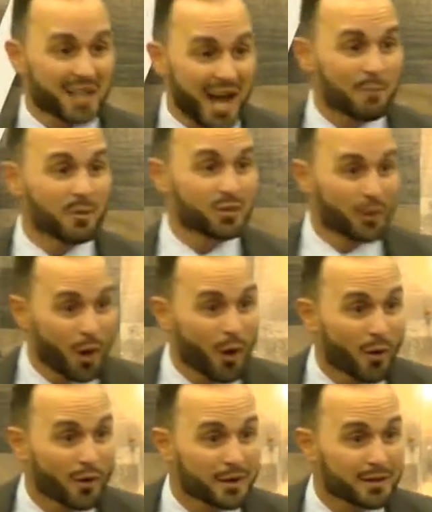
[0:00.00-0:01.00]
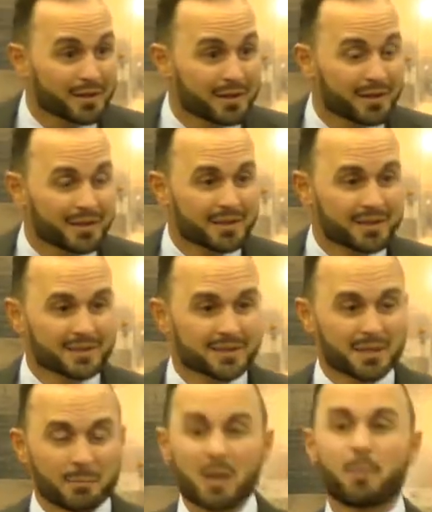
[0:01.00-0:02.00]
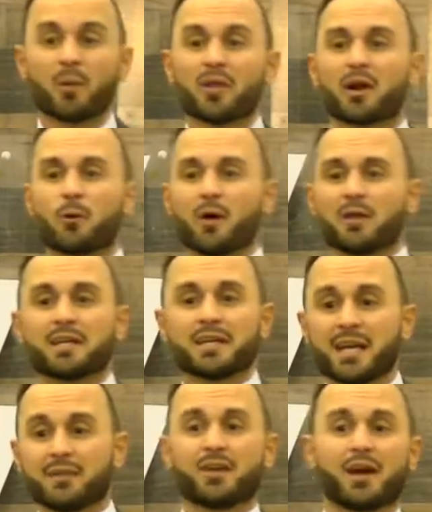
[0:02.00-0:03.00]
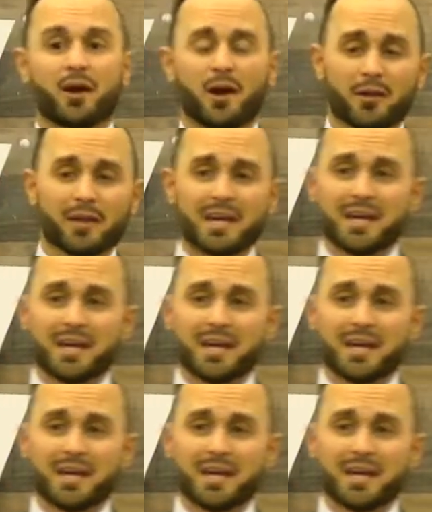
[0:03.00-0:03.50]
time with the Lord. People that are willing to get there early,